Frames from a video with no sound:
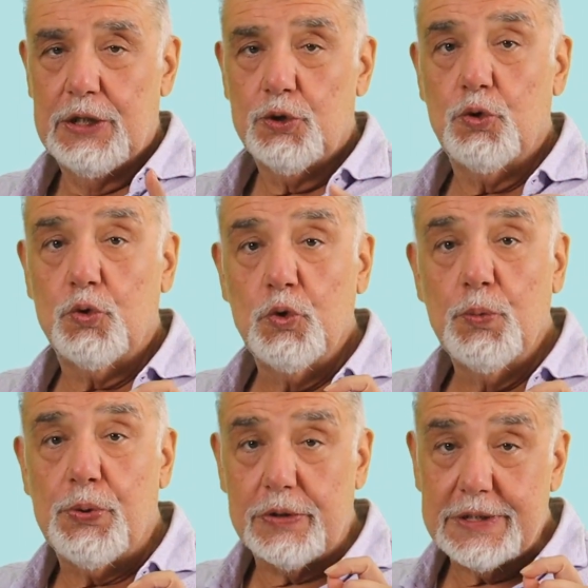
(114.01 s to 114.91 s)
to
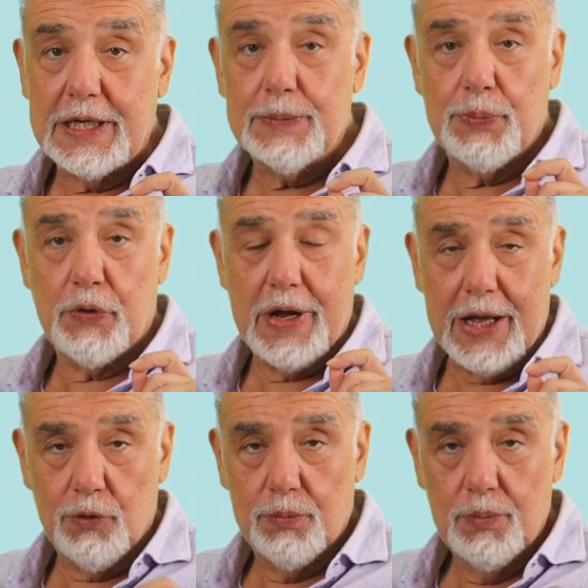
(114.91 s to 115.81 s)
2% per
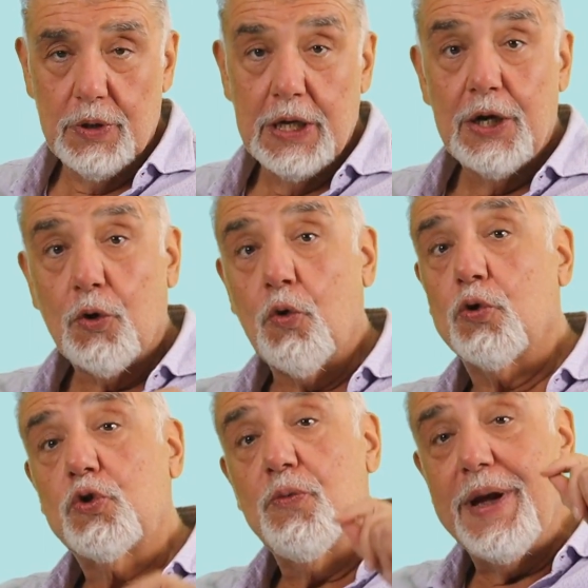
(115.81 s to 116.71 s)
annum,
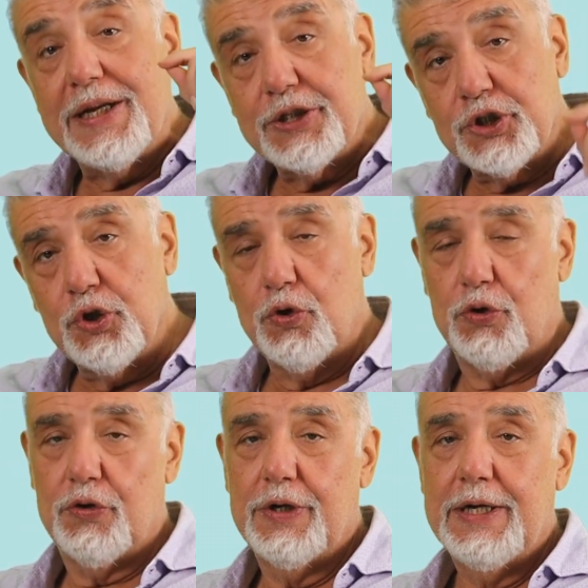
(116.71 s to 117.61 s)
or to make sure